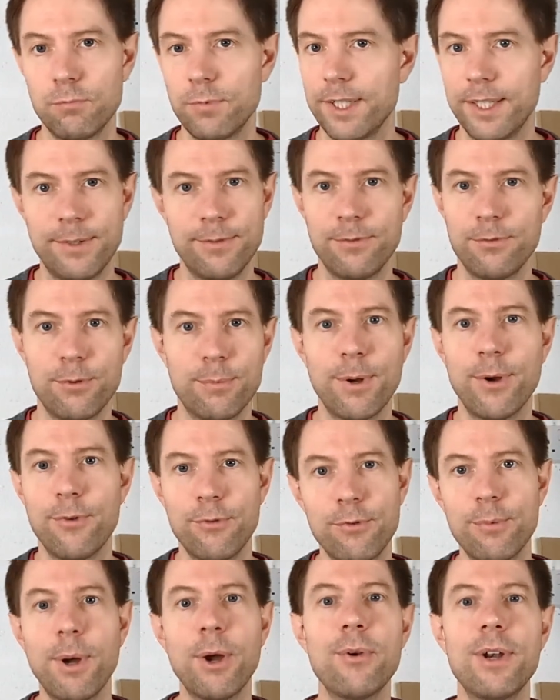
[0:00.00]
even
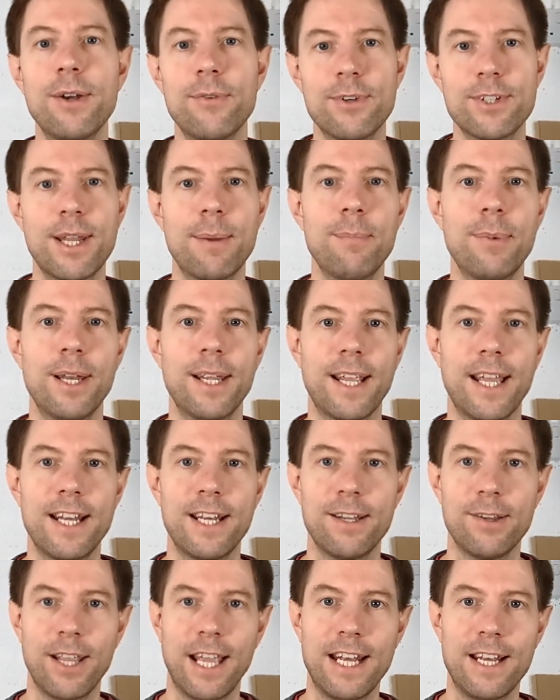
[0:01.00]
remotely resembling
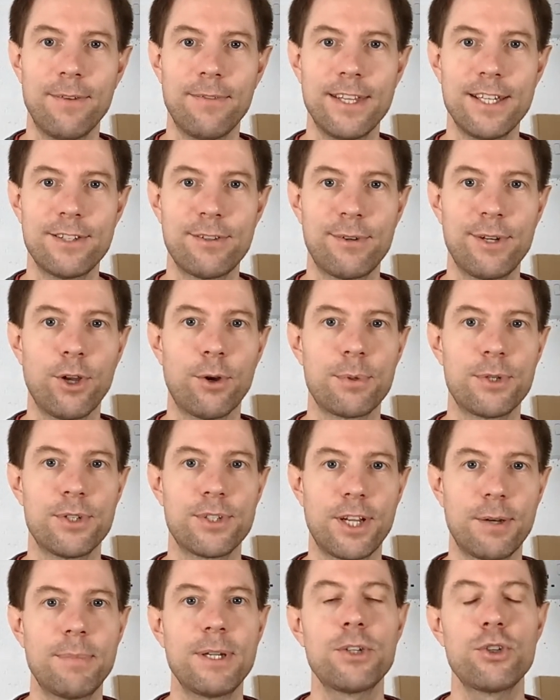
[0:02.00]
any of these three
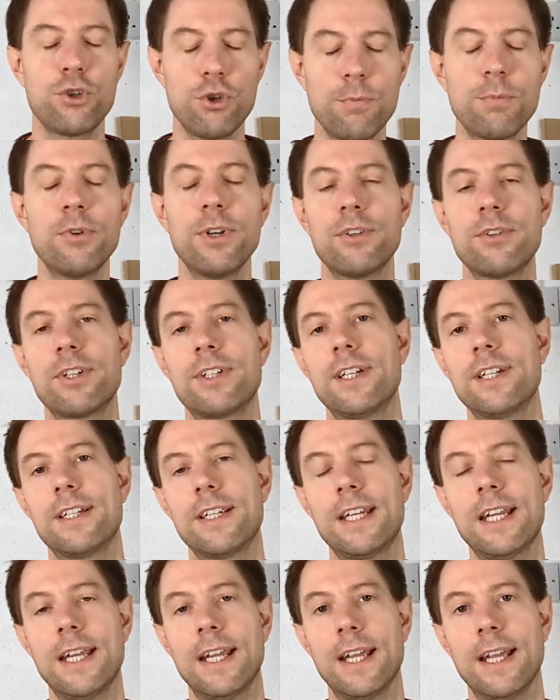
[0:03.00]
options, I'd be super interested to
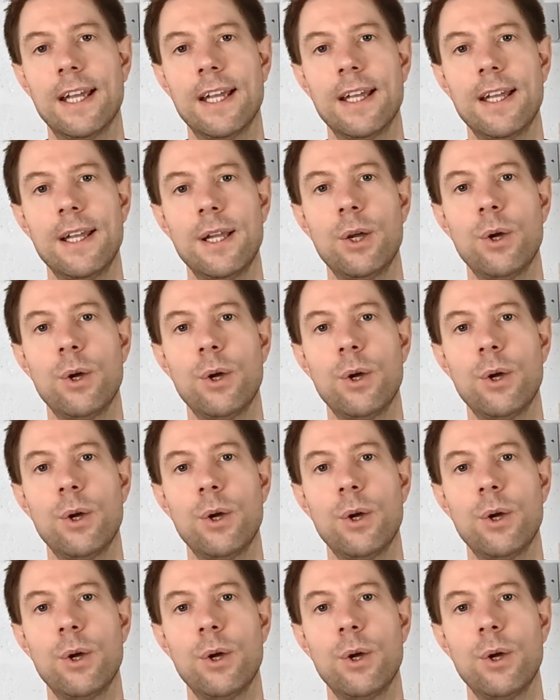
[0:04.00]
hear